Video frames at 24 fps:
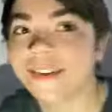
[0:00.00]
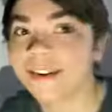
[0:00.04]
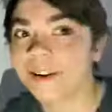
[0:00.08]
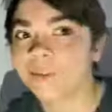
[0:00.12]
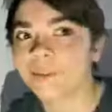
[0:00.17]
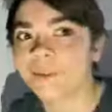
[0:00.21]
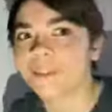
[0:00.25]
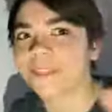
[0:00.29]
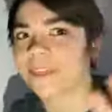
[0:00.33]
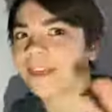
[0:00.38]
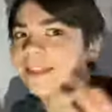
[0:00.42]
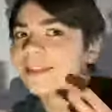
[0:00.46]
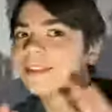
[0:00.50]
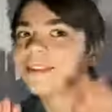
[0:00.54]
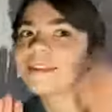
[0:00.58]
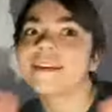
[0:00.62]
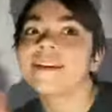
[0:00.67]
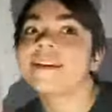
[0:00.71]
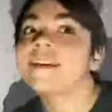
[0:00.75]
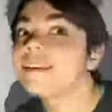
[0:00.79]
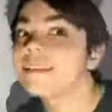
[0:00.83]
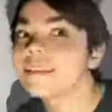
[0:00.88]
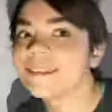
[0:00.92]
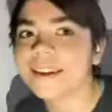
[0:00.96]
about that.
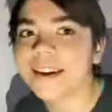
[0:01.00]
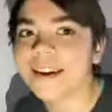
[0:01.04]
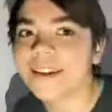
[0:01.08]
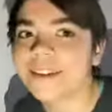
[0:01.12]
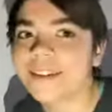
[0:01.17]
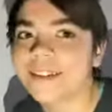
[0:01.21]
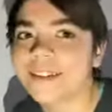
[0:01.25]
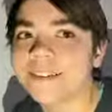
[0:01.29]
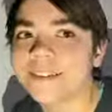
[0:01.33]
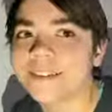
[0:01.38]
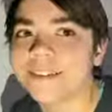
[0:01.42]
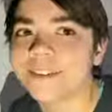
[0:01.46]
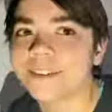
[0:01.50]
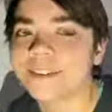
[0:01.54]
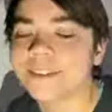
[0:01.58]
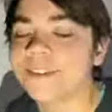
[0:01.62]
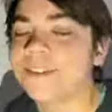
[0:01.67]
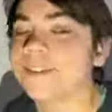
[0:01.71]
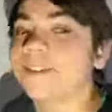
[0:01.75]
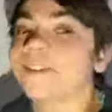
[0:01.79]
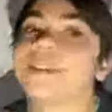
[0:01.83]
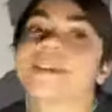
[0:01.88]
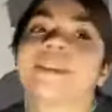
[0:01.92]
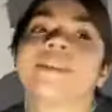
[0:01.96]
Technical
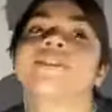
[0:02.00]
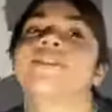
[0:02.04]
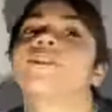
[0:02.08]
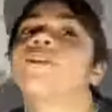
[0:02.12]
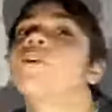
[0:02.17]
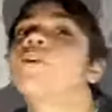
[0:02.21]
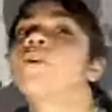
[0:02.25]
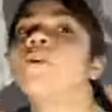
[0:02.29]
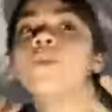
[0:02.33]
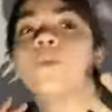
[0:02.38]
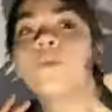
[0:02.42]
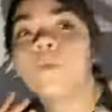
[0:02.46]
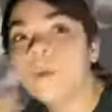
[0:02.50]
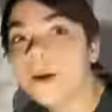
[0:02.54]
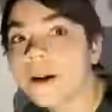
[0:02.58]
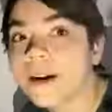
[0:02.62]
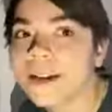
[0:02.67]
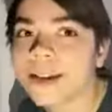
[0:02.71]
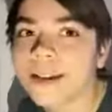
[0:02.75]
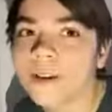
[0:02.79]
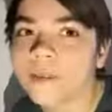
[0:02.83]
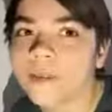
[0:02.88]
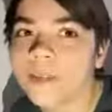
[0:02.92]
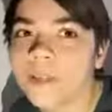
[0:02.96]
difficulties.
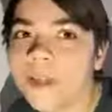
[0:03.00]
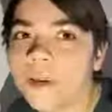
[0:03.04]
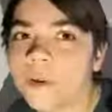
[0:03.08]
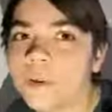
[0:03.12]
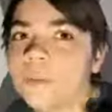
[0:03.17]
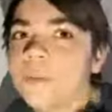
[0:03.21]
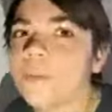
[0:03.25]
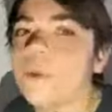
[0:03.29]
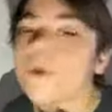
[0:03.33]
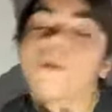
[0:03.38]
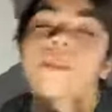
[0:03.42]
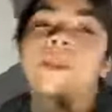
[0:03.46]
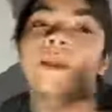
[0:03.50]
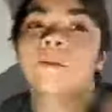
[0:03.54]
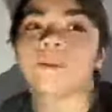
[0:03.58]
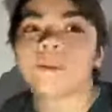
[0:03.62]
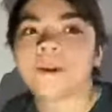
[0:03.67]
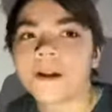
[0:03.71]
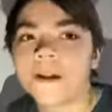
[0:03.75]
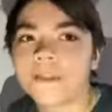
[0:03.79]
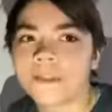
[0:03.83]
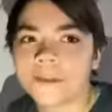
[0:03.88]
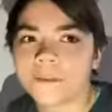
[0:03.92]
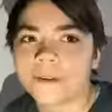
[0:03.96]
Working remotely. We
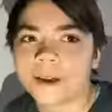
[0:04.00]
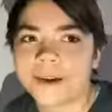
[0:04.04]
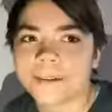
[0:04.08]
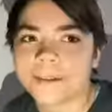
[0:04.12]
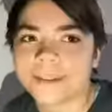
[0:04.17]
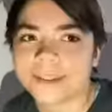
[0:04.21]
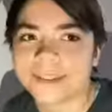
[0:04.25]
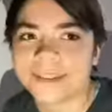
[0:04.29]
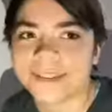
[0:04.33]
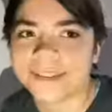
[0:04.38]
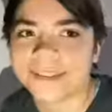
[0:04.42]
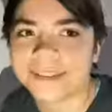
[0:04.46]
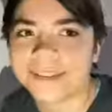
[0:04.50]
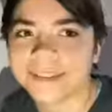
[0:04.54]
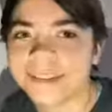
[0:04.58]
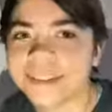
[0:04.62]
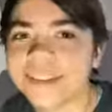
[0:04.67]
all know how it is.